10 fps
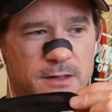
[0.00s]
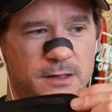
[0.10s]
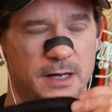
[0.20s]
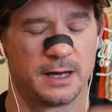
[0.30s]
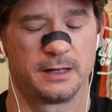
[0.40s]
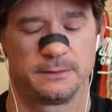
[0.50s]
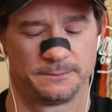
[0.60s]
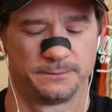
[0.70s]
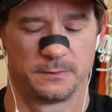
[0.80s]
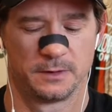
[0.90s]
Got it?
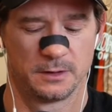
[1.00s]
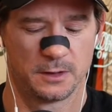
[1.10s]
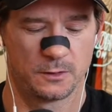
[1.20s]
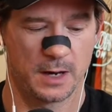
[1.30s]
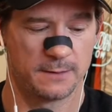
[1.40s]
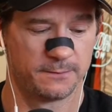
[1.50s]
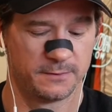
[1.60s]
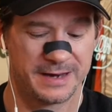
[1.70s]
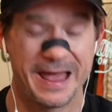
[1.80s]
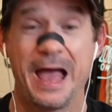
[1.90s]
Okay.
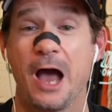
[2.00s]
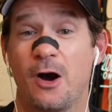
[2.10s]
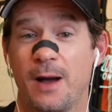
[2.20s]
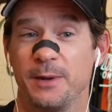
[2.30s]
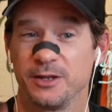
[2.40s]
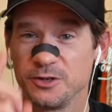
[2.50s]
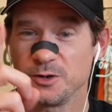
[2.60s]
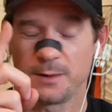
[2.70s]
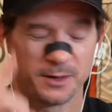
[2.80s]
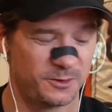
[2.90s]
Now I'm gonna
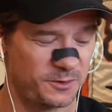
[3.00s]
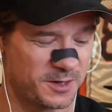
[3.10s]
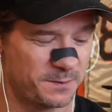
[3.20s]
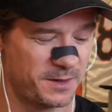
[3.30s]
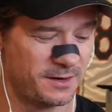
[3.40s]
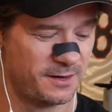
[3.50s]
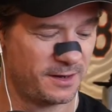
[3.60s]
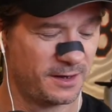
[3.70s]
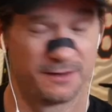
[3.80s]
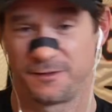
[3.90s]
do something
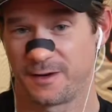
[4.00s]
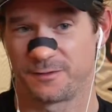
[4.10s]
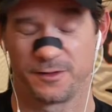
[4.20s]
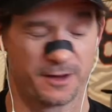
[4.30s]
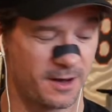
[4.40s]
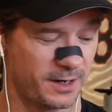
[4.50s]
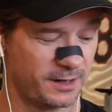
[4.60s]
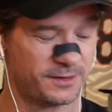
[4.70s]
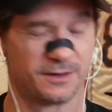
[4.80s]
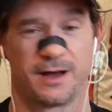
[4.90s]
fun for the
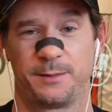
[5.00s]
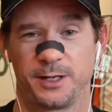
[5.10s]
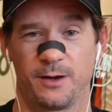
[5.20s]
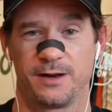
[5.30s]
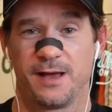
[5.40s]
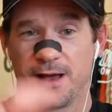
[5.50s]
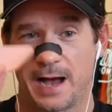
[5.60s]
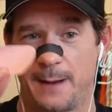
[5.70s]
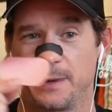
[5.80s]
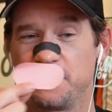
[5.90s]
audience here. I'm gonna go ahead.
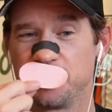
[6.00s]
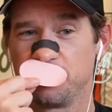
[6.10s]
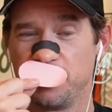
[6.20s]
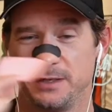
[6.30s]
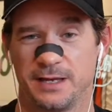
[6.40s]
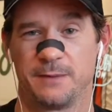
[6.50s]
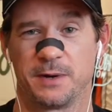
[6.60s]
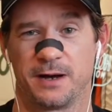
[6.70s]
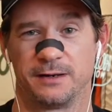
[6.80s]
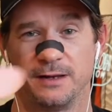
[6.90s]
I'm gonna put the pink tape
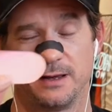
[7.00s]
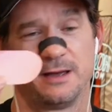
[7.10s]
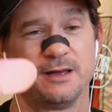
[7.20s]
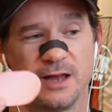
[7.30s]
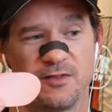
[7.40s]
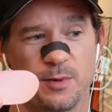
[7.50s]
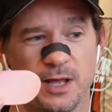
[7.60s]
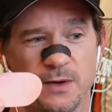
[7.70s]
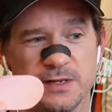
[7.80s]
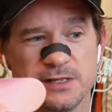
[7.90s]
on.
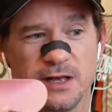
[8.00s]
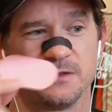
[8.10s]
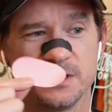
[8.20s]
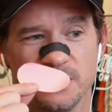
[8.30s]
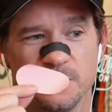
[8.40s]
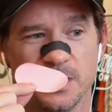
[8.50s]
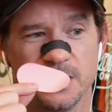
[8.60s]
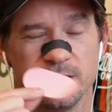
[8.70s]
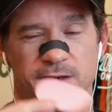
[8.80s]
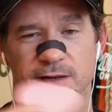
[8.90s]
Everybody always loves it
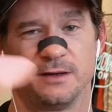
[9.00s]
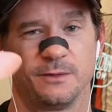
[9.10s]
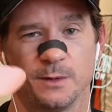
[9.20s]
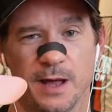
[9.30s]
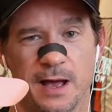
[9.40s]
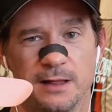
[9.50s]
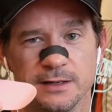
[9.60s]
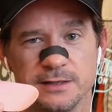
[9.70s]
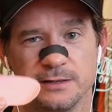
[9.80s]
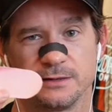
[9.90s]
when
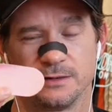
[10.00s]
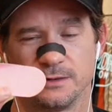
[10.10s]
Alex,